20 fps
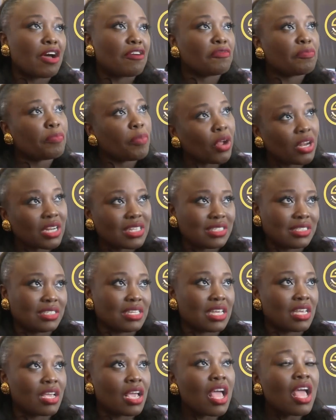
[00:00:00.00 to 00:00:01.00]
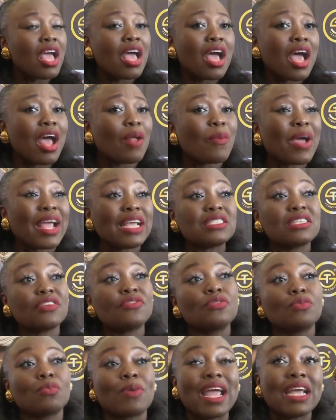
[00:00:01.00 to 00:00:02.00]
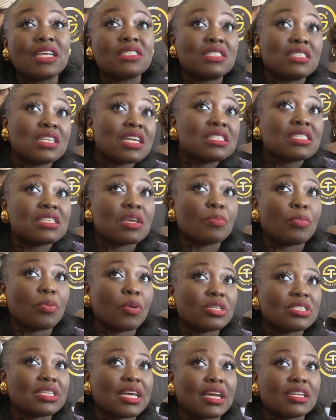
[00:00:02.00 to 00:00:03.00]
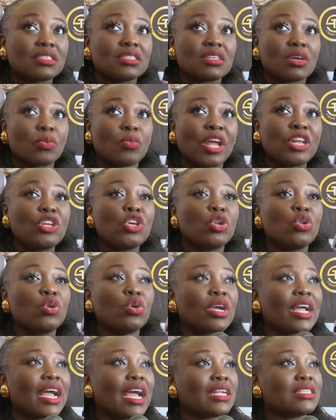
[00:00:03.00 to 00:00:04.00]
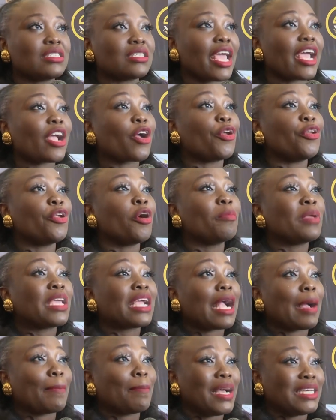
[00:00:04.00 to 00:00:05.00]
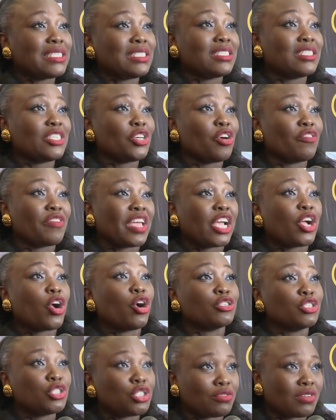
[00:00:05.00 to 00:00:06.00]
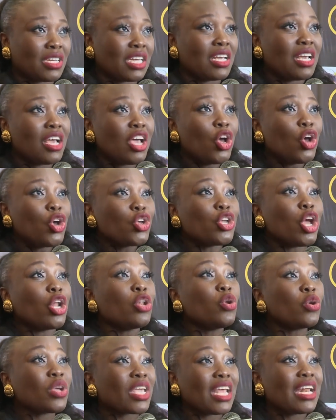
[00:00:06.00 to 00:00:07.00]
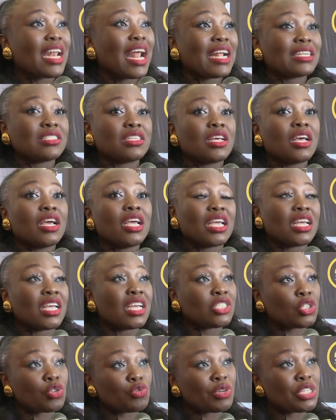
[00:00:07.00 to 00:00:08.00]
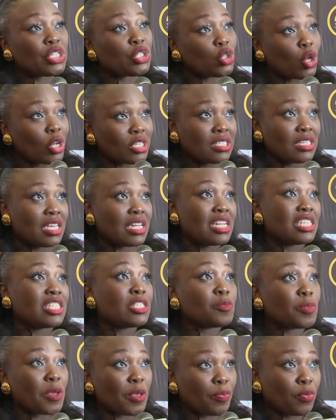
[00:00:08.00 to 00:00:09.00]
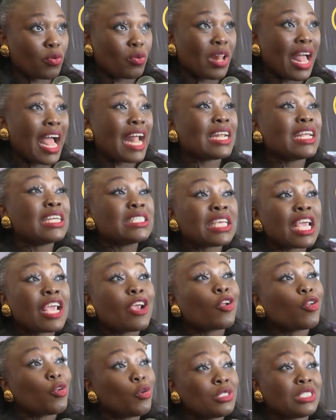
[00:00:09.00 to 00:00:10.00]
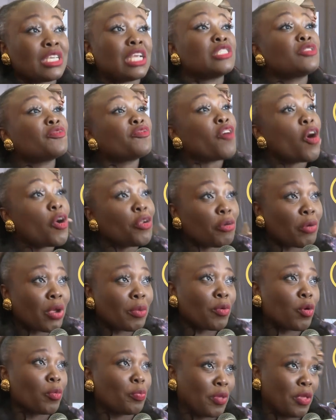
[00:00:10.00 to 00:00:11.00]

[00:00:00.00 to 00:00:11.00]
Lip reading: of policy. And why is this important? When you look at economic capacity of a country, you're looking at its resourcing, its people, and it includes its vulnerable